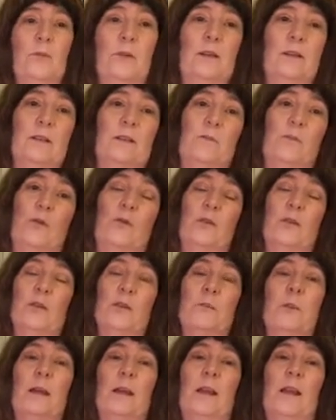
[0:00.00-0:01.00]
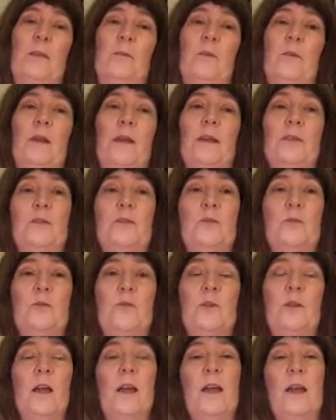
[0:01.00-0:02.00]
bring some over to my neighbor next
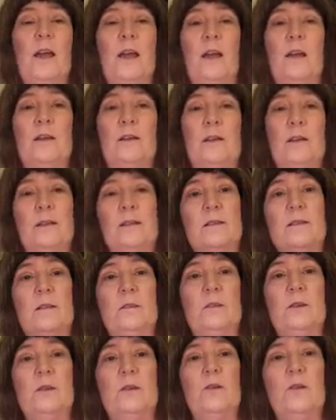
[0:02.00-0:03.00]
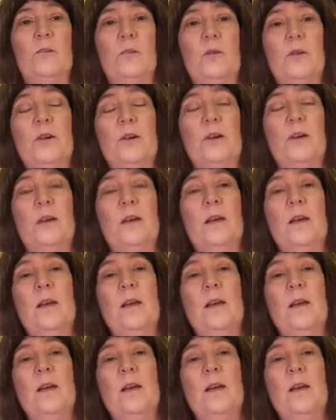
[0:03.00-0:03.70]
door and take some into work